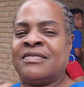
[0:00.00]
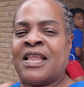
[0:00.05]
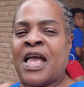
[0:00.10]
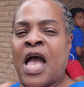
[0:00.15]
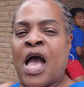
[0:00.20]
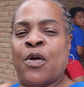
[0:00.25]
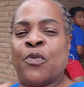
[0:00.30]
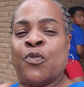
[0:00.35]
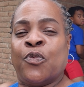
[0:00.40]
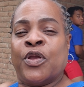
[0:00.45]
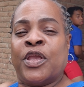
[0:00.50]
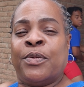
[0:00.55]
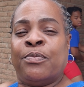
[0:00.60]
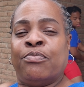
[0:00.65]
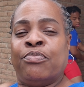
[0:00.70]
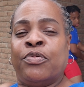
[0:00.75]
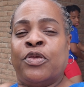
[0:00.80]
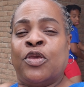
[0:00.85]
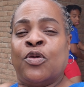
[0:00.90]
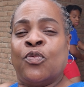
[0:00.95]
I
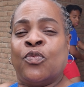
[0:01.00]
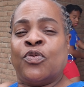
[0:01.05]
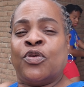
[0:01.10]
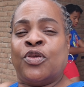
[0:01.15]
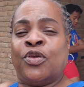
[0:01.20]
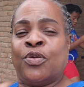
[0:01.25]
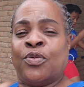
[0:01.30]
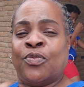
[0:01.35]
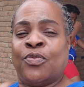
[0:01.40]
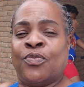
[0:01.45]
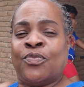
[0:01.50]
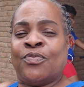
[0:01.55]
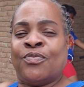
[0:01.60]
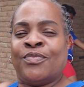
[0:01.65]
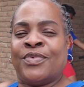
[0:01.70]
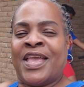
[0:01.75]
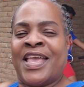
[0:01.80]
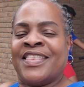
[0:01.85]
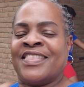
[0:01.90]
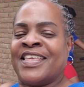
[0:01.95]
rebuke you
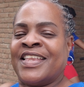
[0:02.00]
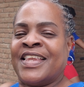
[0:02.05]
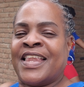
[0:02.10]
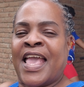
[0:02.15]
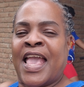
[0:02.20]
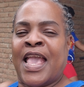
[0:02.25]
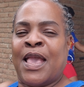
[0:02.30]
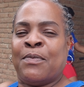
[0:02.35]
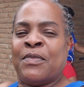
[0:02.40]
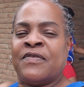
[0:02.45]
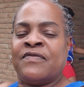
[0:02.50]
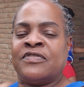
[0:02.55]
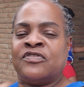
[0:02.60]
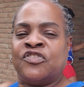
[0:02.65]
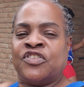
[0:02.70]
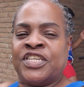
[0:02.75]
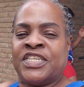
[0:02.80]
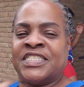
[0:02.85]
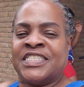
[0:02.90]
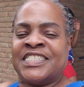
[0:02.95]
in the name of
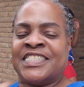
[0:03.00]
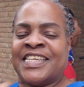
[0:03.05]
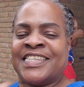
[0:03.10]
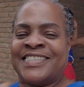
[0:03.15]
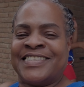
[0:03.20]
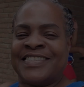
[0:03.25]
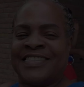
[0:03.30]
Jesus.